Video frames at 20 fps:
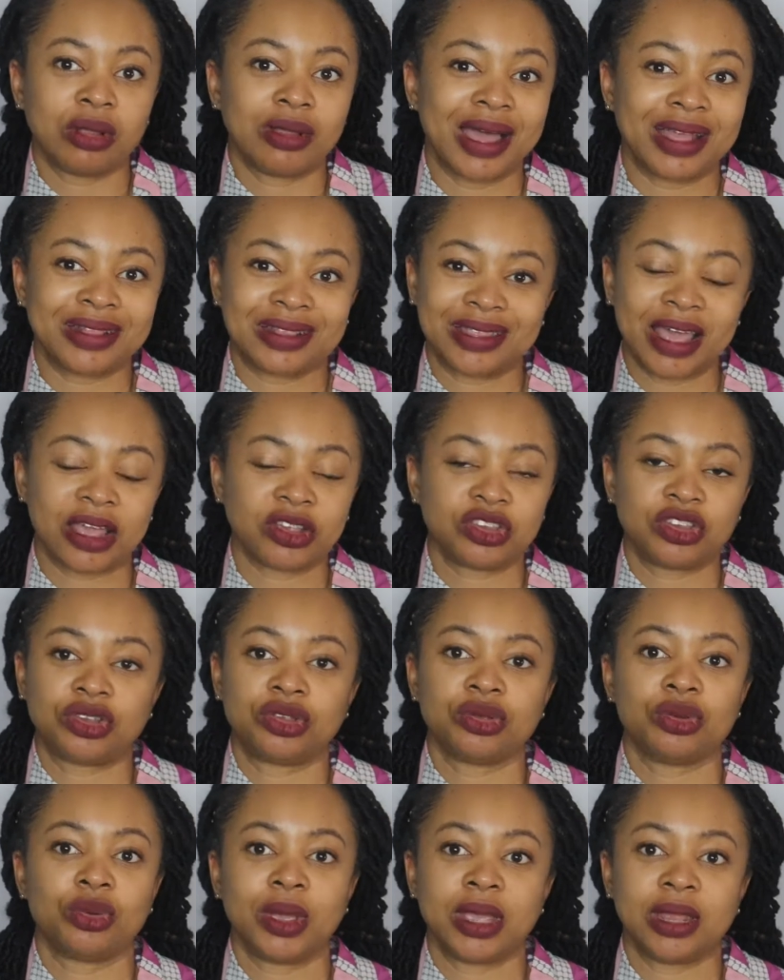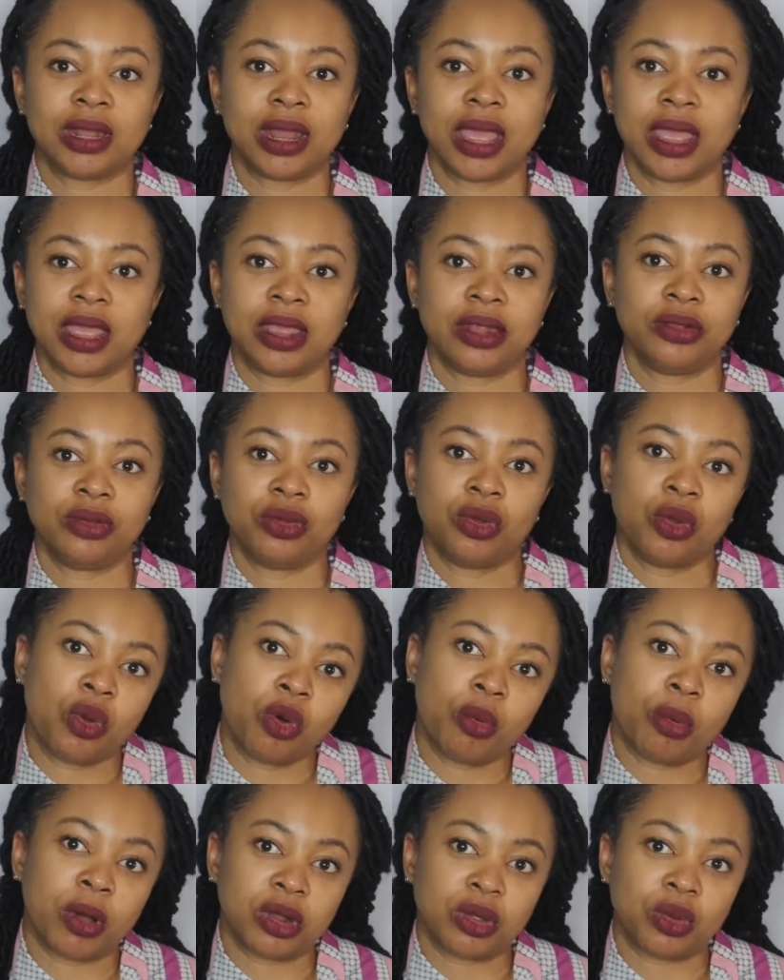attached to it, and
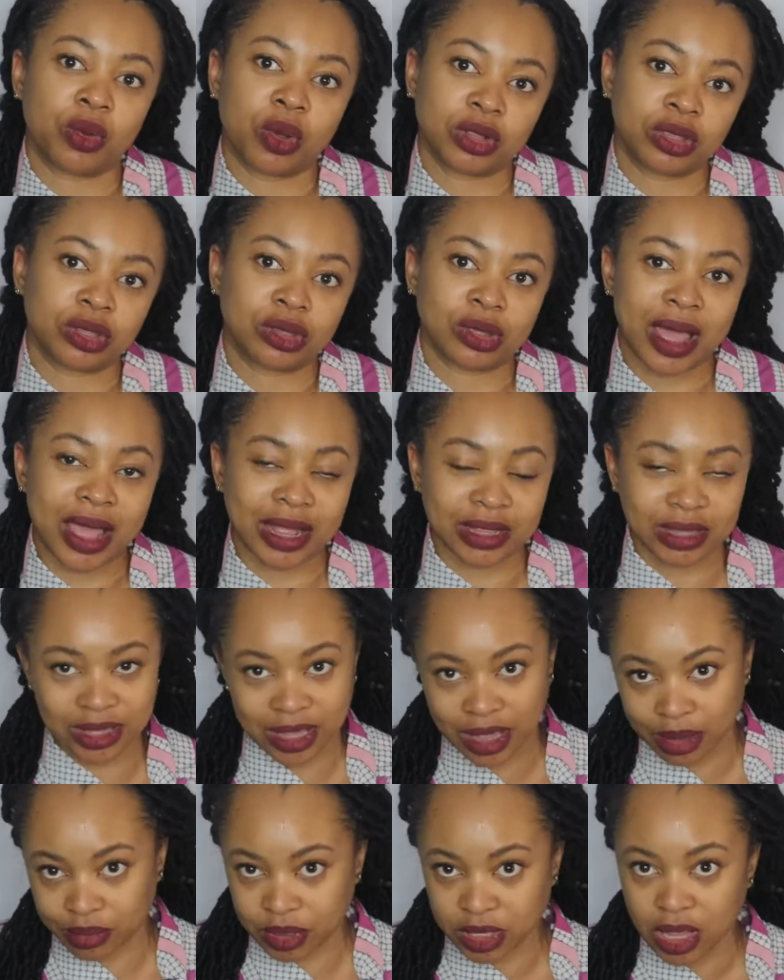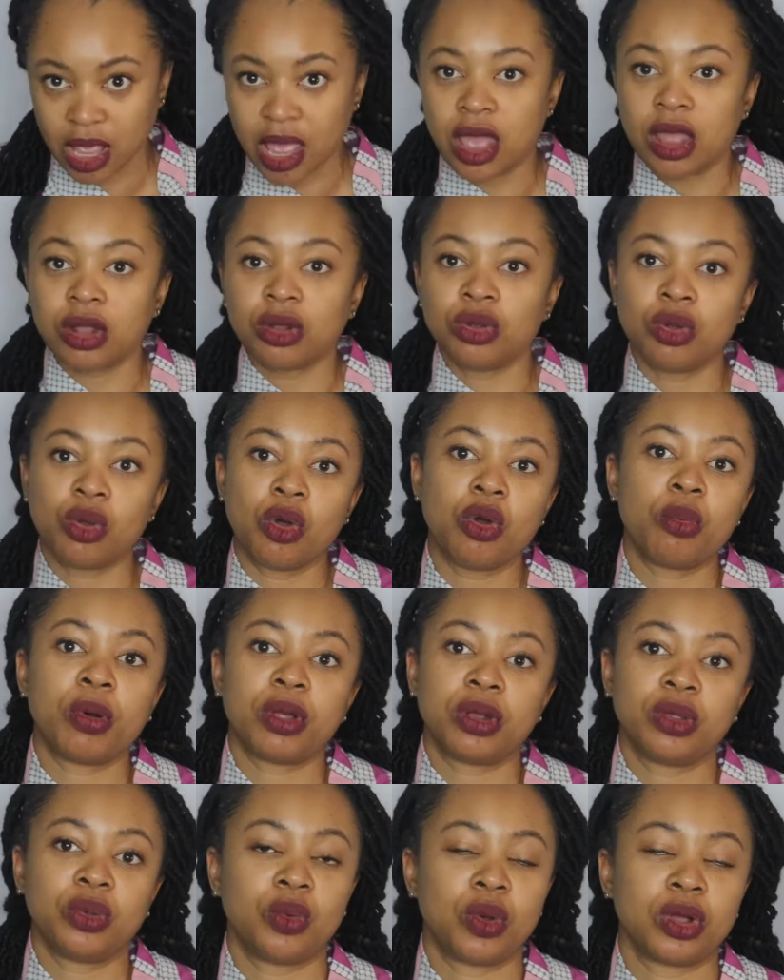nobody wants to accept,
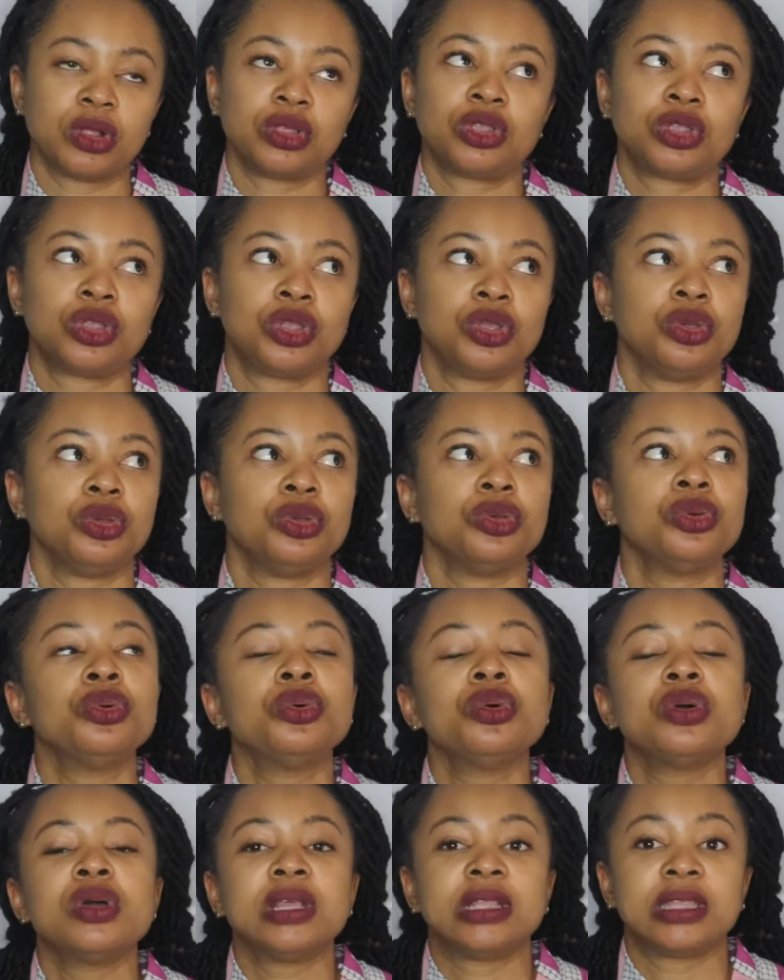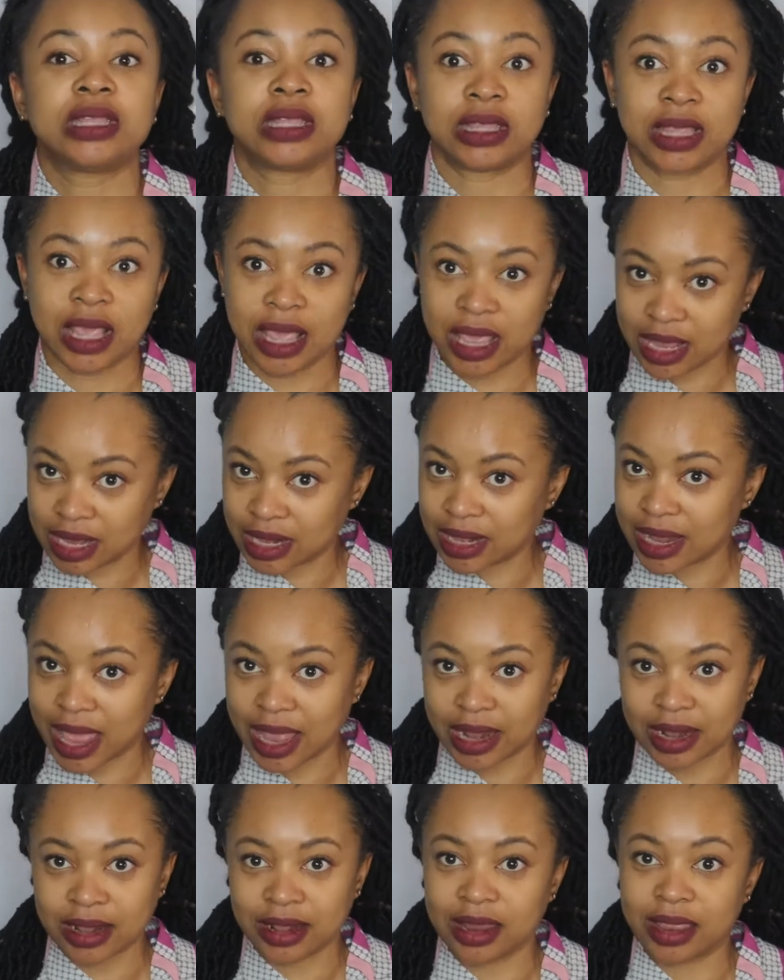nobody wants to say
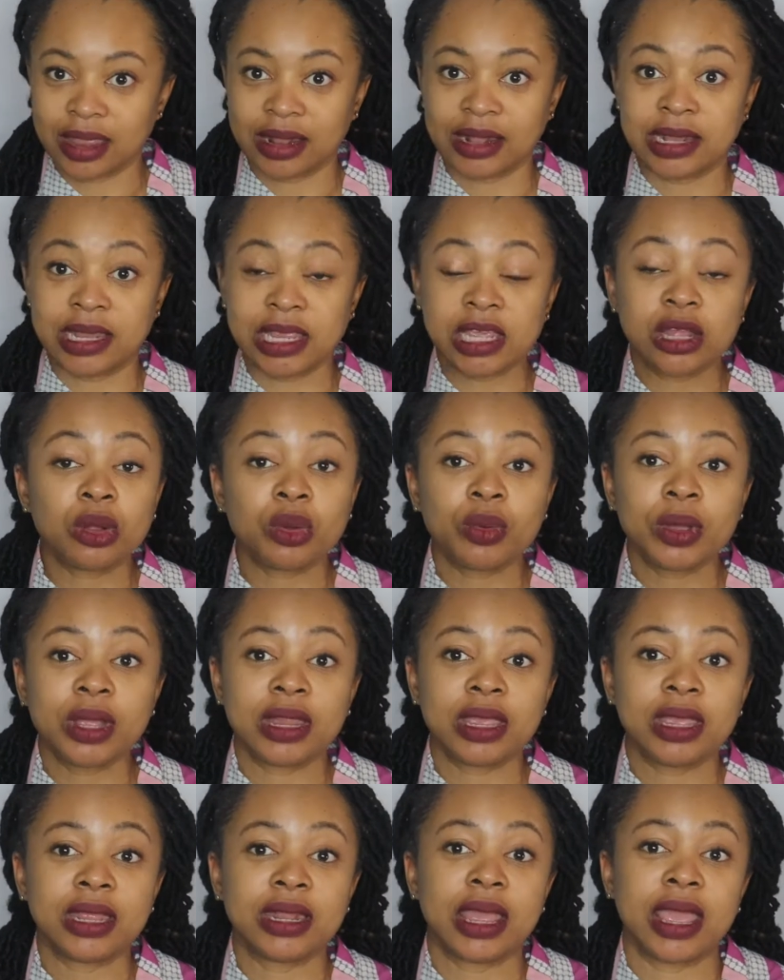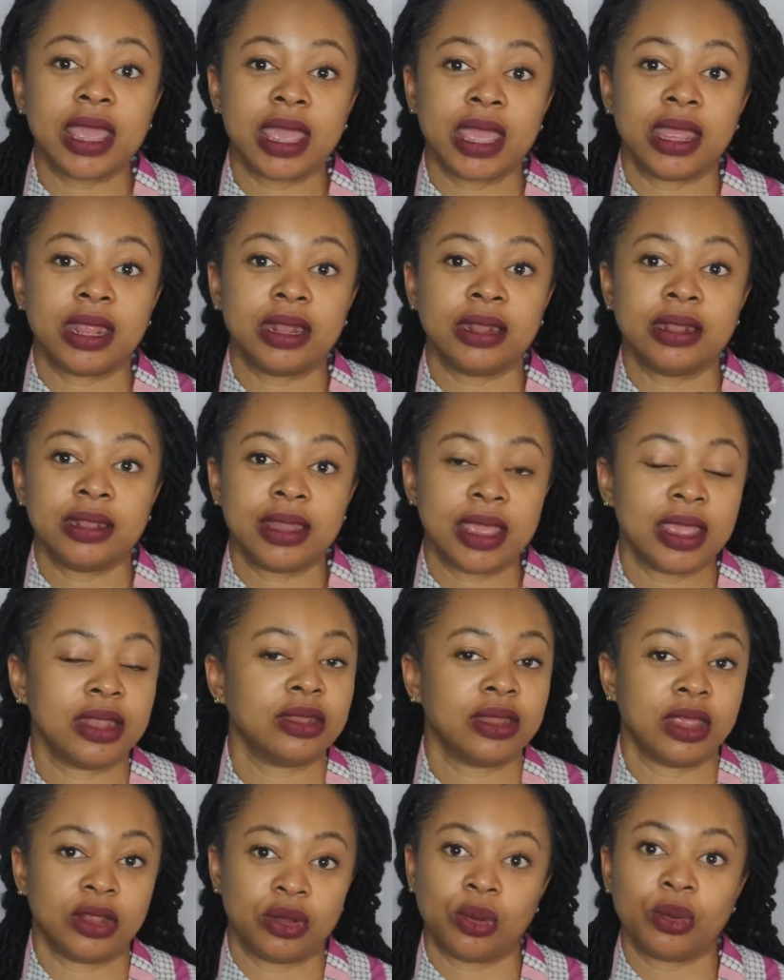that they deal with it, and
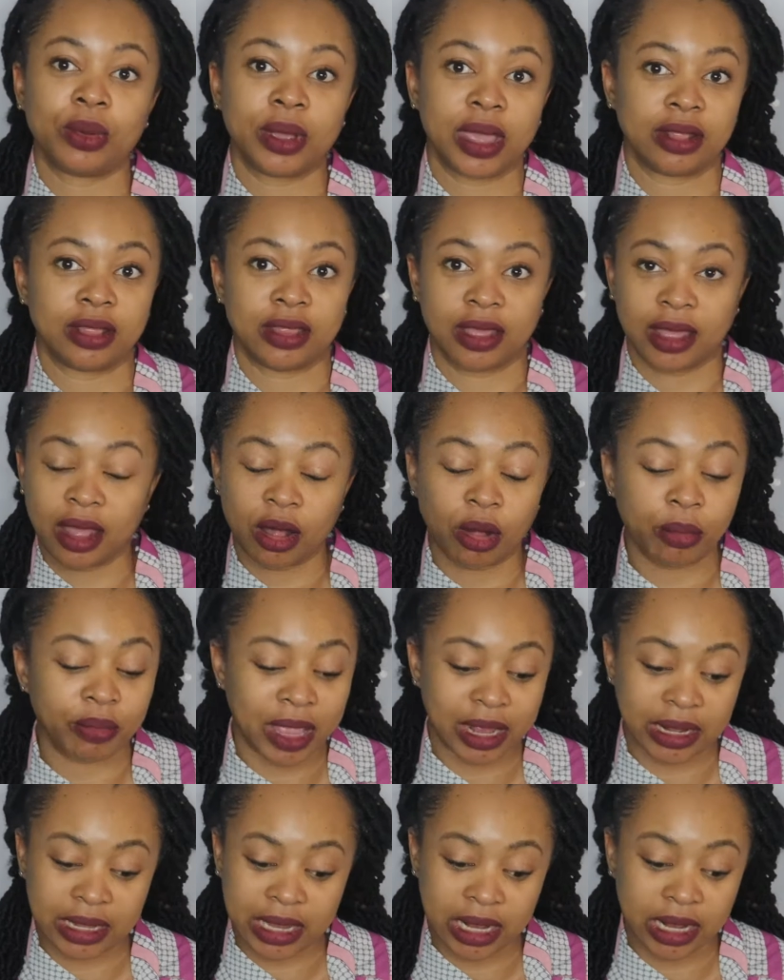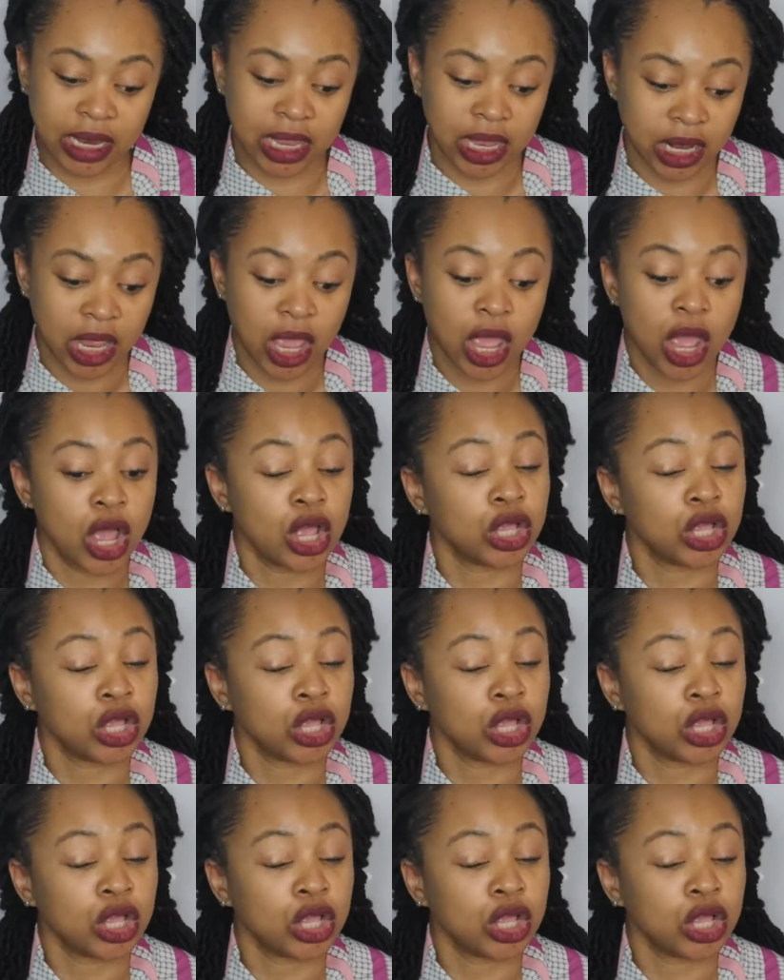then they don't get the help that they need.